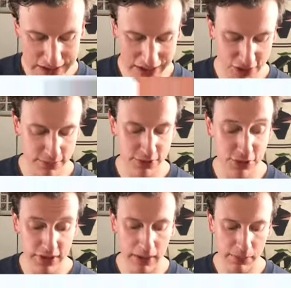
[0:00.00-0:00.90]
attach them
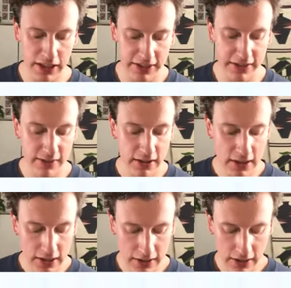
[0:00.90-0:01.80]
to that planet.
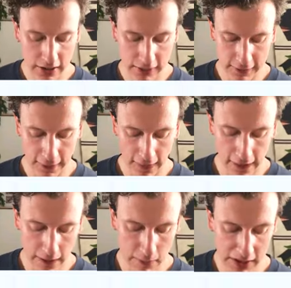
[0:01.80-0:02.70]

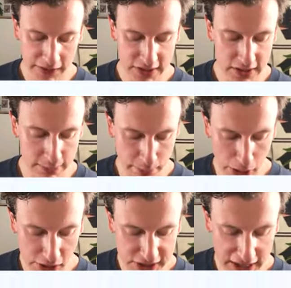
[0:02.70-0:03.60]
Um, and this is
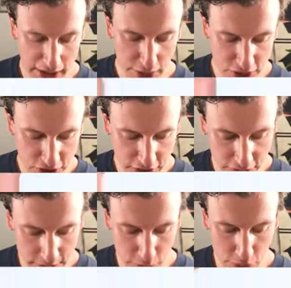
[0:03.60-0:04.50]
Moltown, the
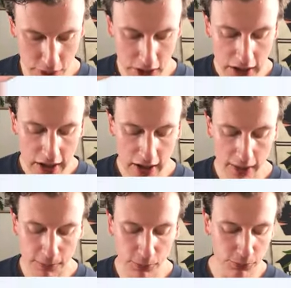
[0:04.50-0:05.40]
Sheos Moon.
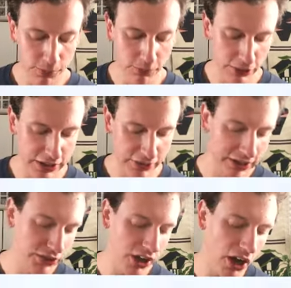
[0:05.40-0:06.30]
Um, really,
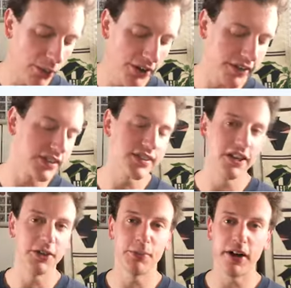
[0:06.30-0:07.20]
really good artwork
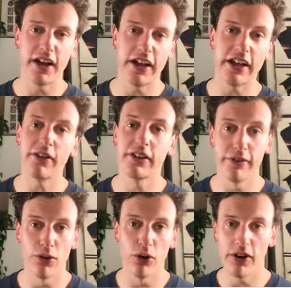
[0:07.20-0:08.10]
designed by
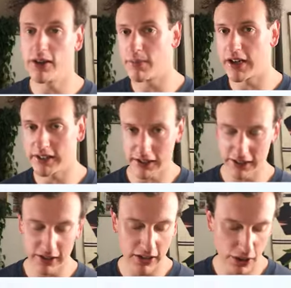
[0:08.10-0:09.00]
Gavora, my
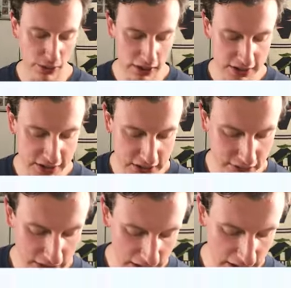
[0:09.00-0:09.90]
like co-artist
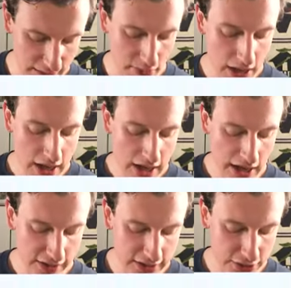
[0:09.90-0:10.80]
for the game
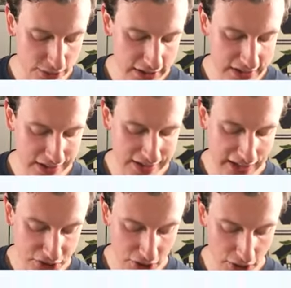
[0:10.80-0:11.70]
and this reads,
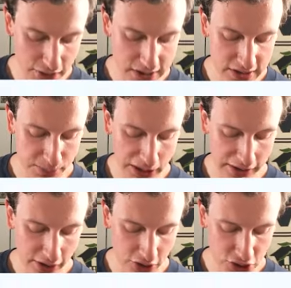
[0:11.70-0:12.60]
attach only to the
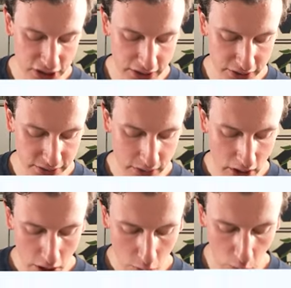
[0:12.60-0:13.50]
planet card Sheos.
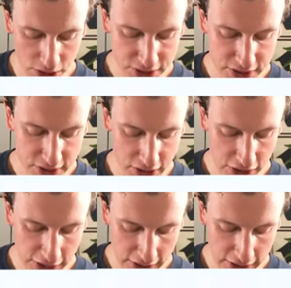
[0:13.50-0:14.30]
Once a turn,